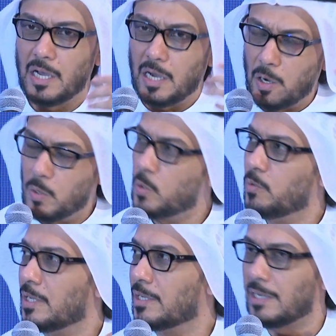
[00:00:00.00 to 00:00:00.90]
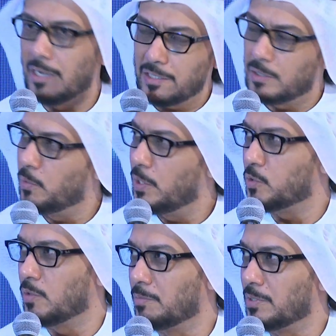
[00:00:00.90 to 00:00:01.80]
How do we collect the
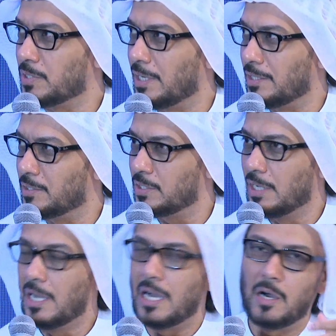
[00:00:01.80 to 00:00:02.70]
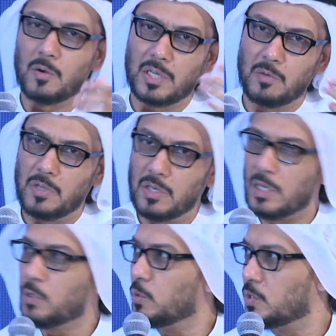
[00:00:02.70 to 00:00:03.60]
waste from the sites? How can we
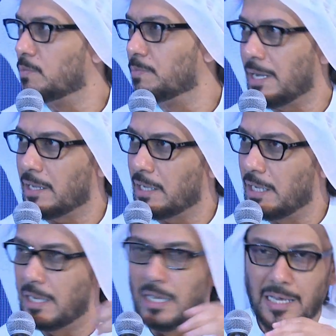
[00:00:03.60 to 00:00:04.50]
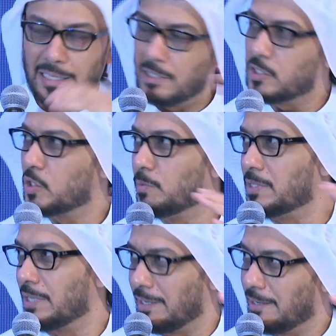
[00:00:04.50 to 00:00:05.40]
reuse it back again? This is
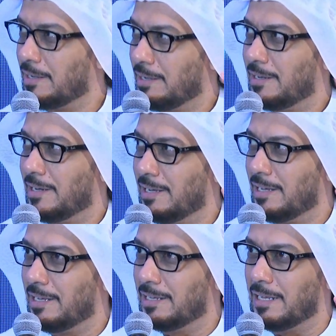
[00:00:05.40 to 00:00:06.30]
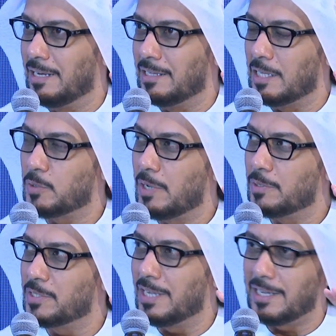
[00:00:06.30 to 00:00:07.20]
missing. And that's why I
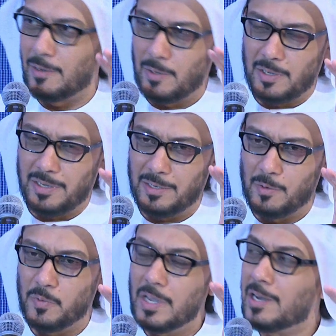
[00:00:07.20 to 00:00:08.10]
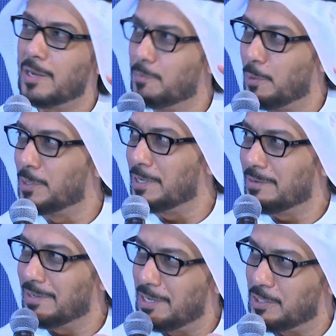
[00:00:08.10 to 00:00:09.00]
was saying, I know we are an
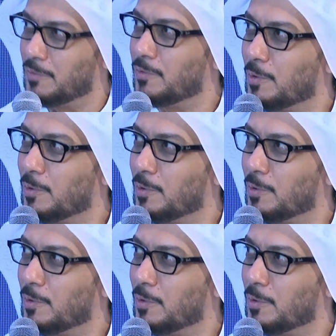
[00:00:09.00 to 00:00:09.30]
importing nation for